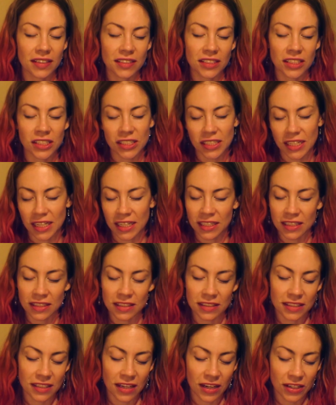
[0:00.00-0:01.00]
just
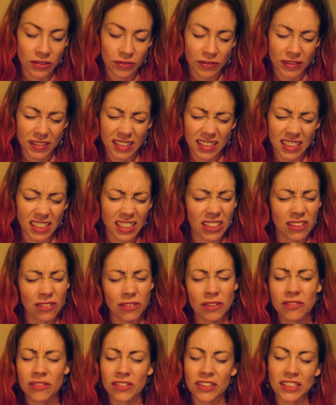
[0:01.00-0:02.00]
in touch with the
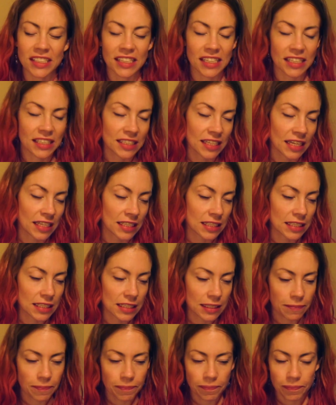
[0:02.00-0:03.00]
universe in a
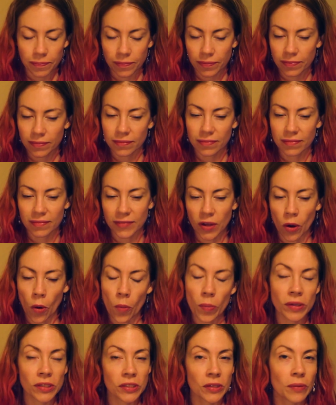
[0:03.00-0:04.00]
sense.
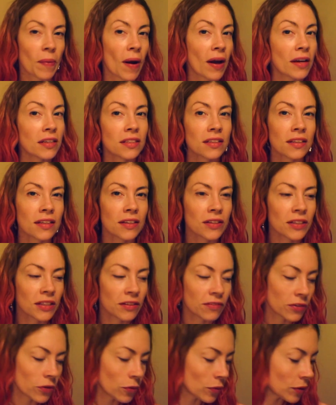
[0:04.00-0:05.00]
Opened your mind a little,
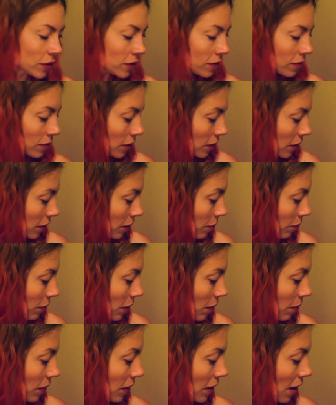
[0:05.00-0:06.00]
if you will.
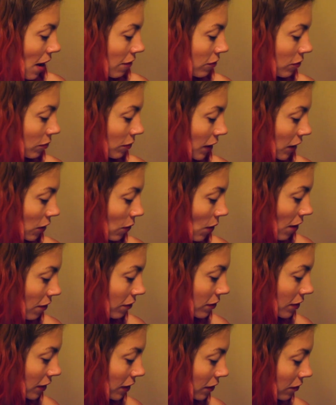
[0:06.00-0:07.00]
Maybe you haven't let you
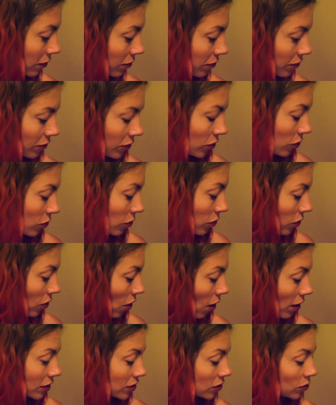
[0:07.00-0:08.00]
have a few
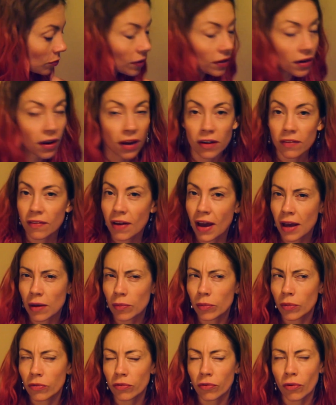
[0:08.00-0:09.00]
thoughts you might not have
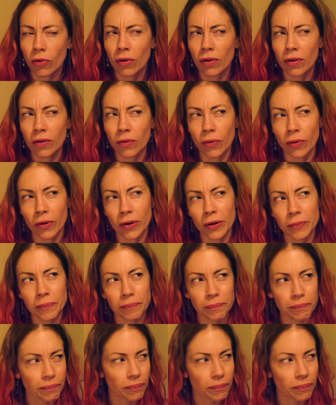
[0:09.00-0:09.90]
had before, or